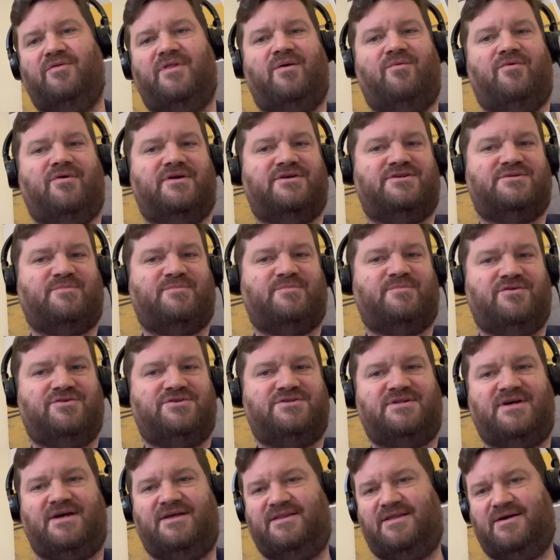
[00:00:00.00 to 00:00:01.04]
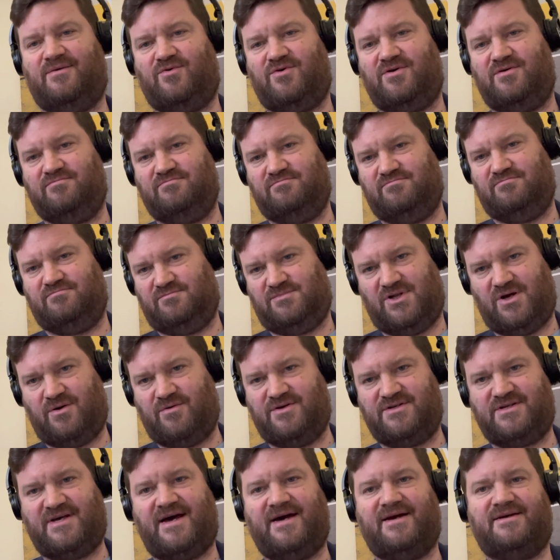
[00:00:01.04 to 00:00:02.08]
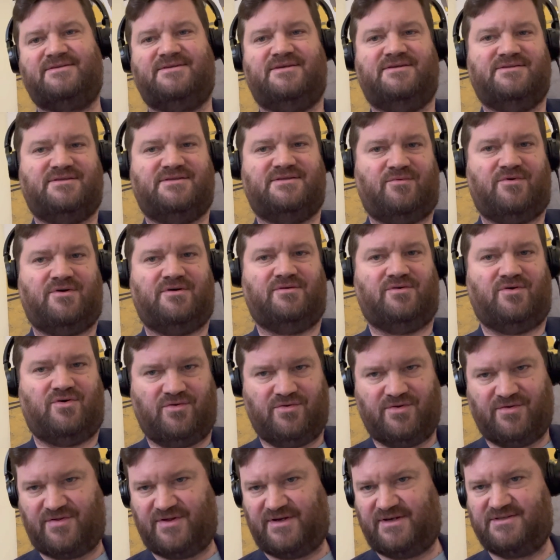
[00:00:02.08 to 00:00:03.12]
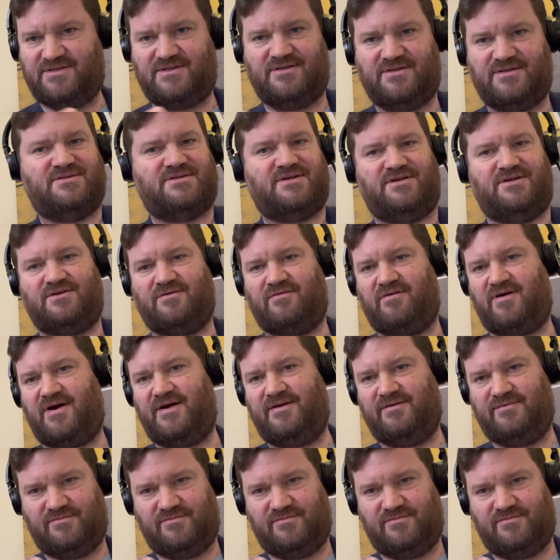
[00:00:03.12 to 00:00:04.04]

They want a smaller state. They want lower taxes. They want all the things that the centre-right